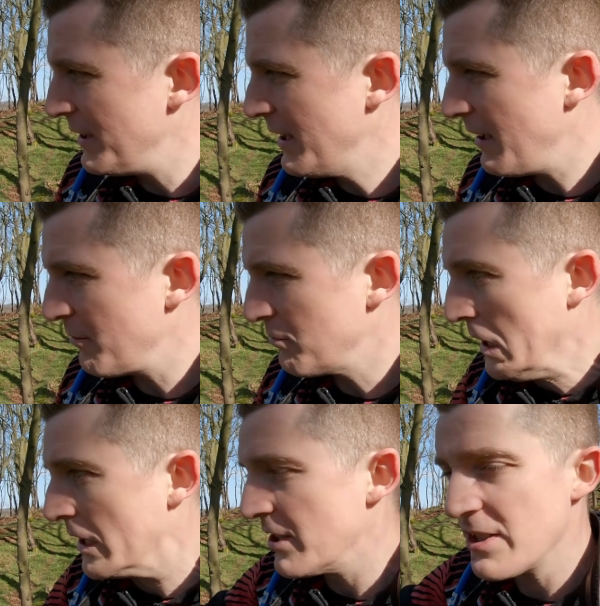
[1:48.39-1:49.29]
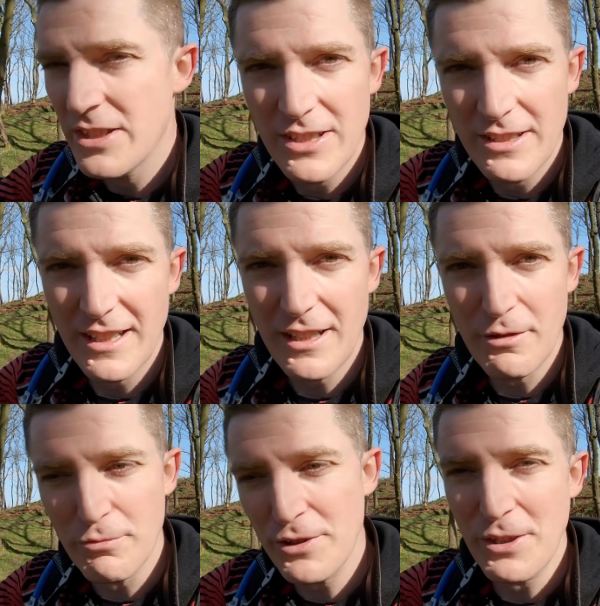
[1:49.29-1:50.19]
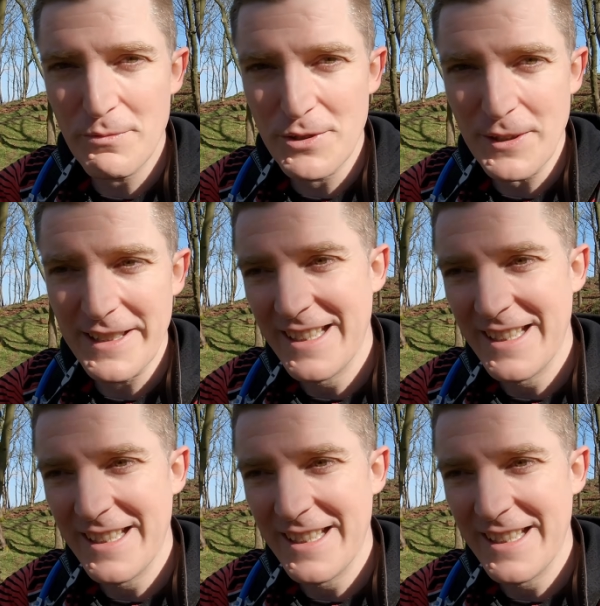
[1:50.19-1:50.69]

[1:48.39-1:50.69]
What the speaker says: I'll run down to it,